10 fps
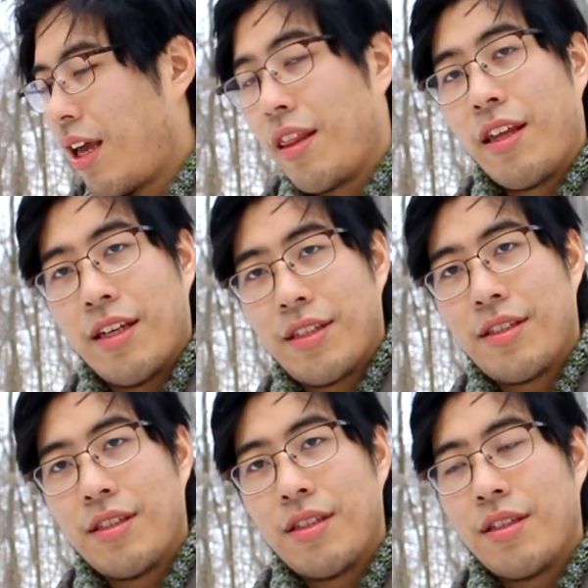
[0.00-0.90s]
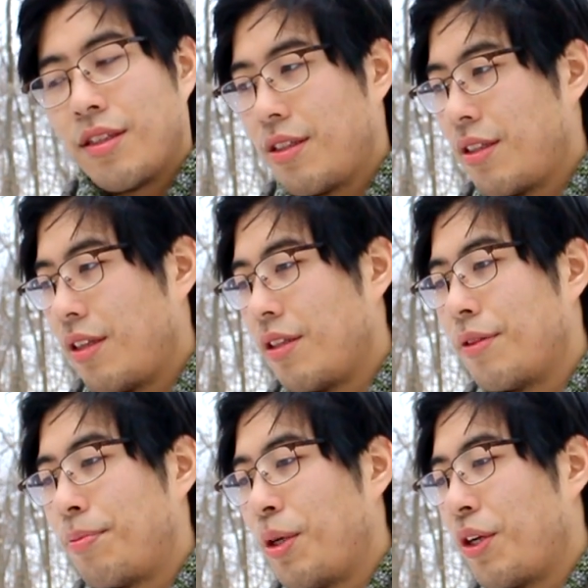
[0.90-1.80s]
and this
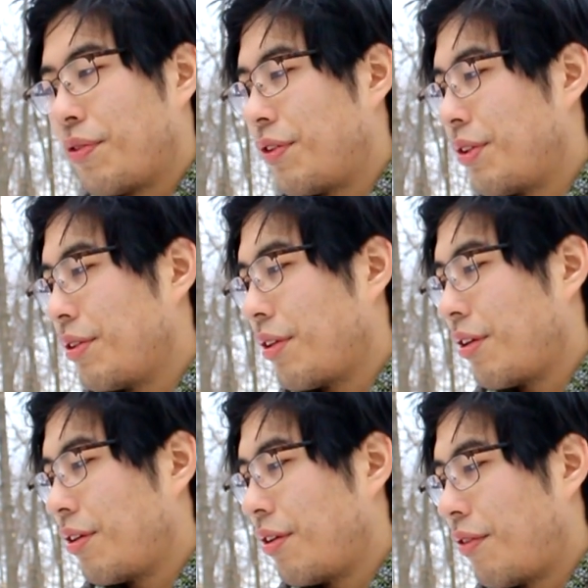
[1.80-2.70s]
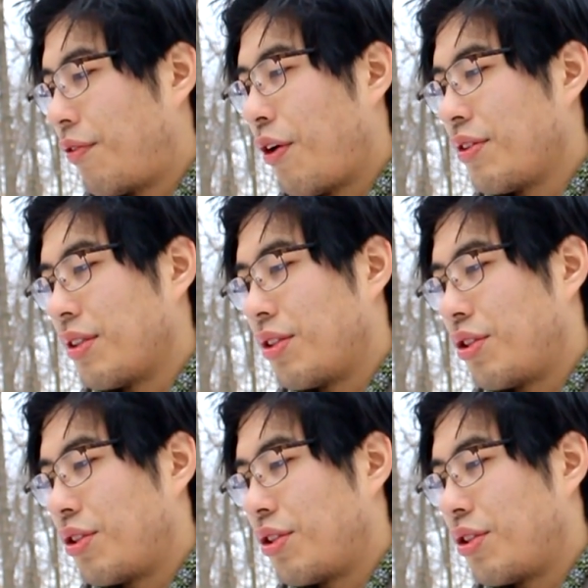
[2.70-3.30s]
beautiful frozen